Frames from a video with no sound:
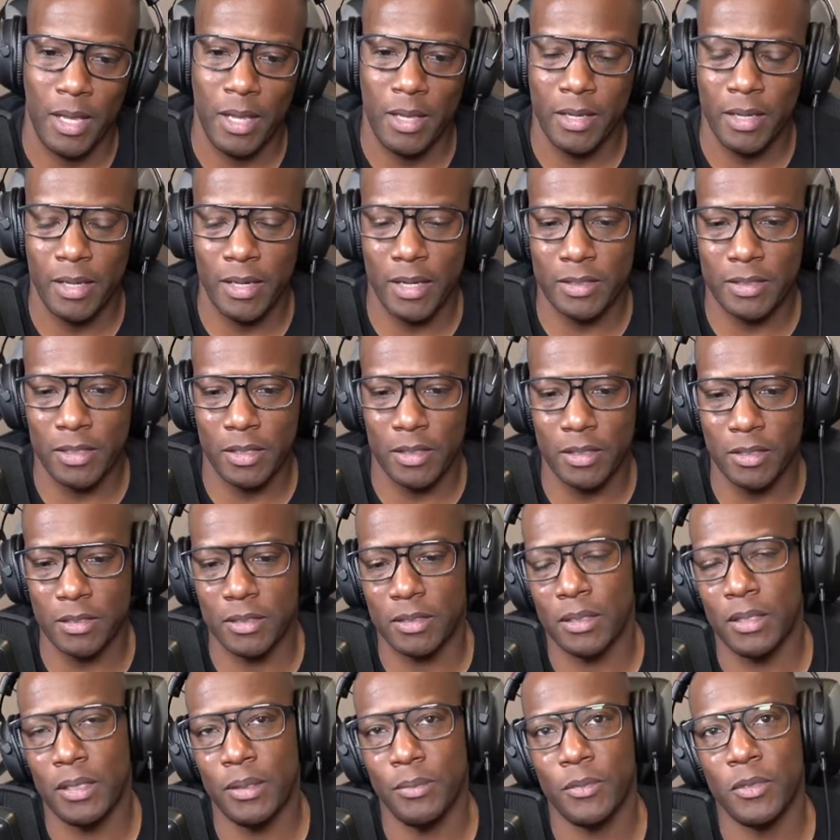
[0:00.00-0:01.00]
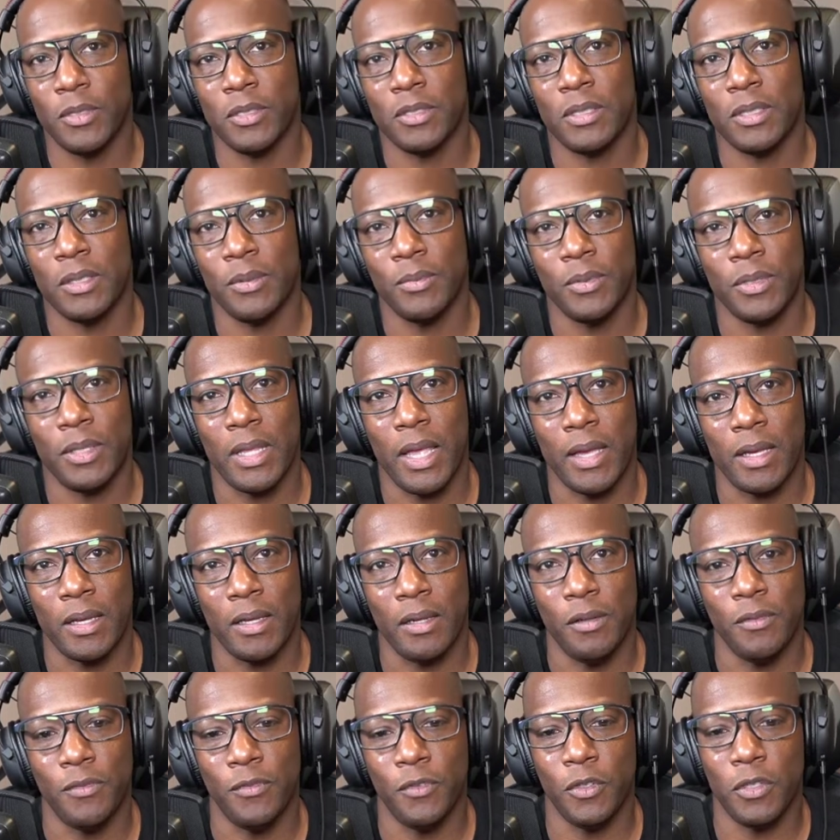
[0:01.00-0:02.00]
Yeah, that's a good sleep when you sleep with like
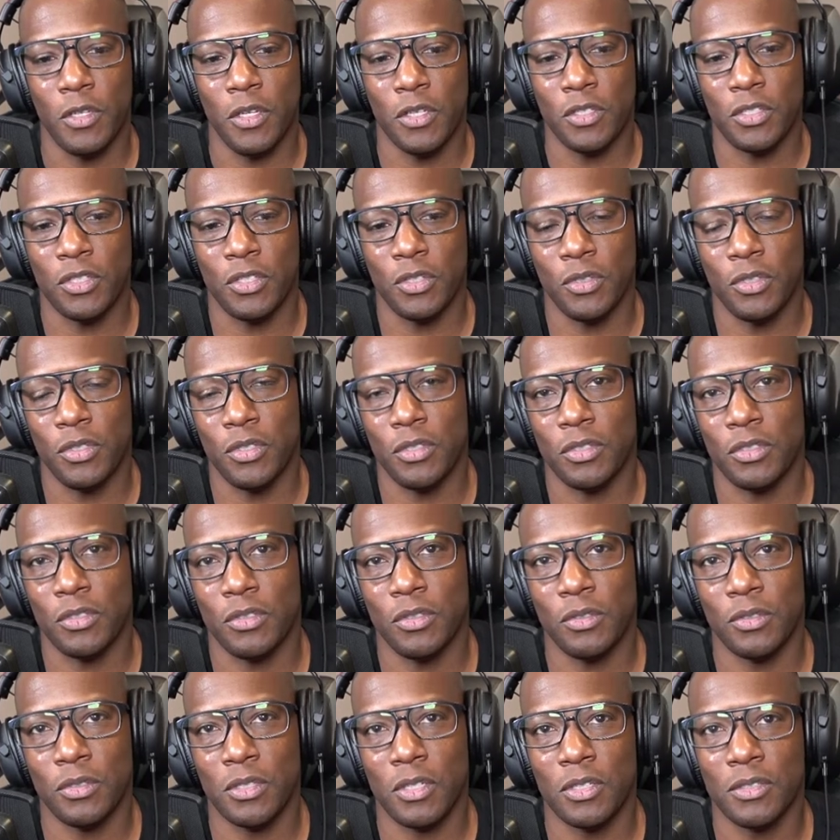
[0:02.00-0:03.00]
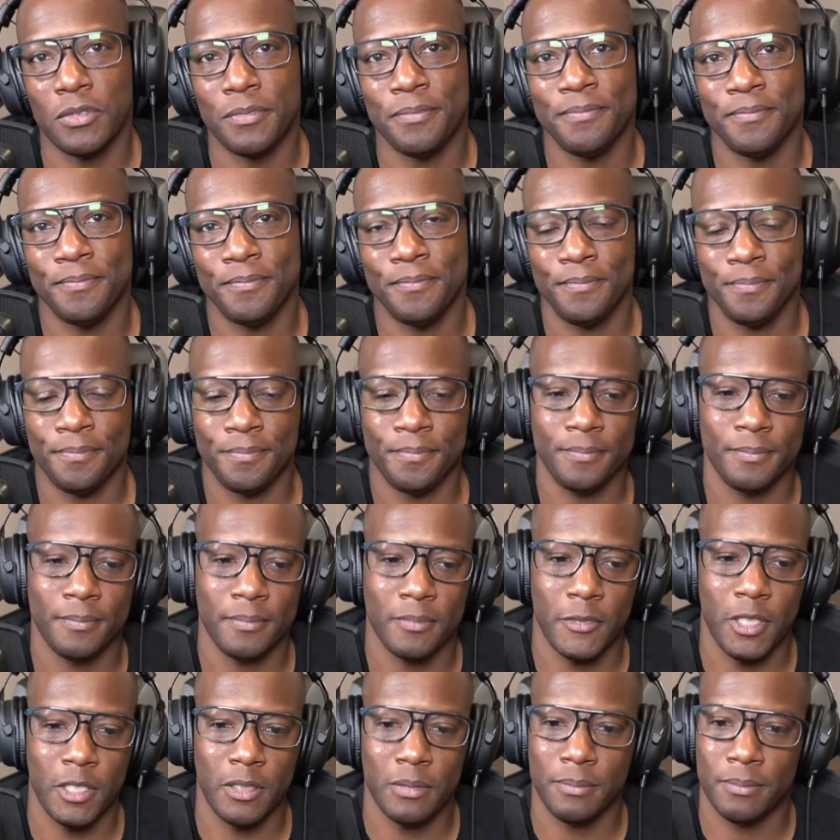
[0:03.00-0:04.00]
a full-on suit and your shoes on.
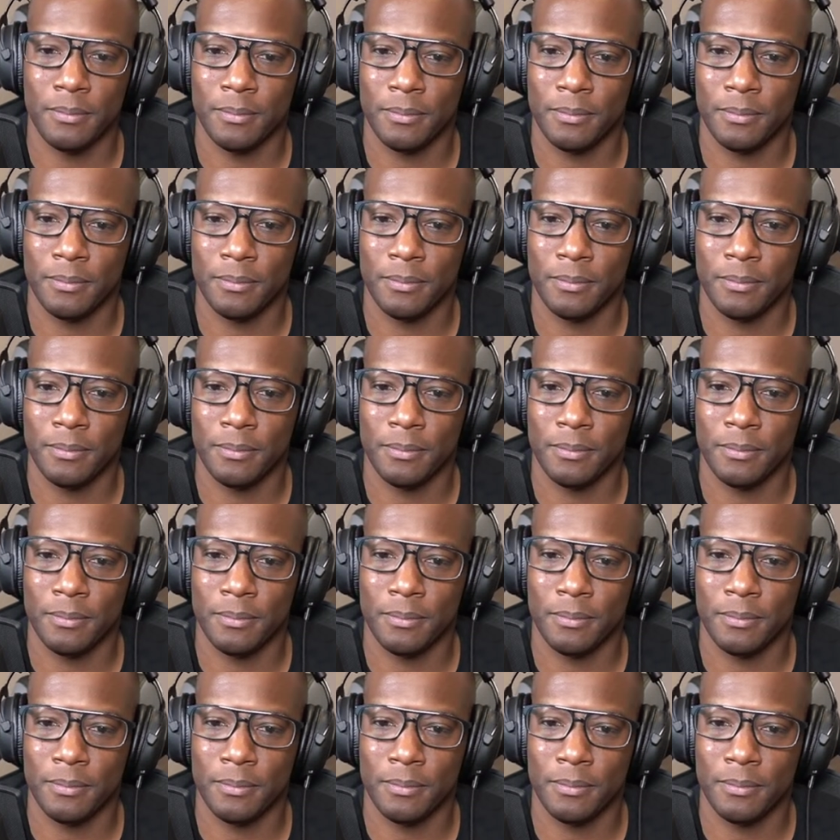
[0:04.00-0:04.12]
Yeah.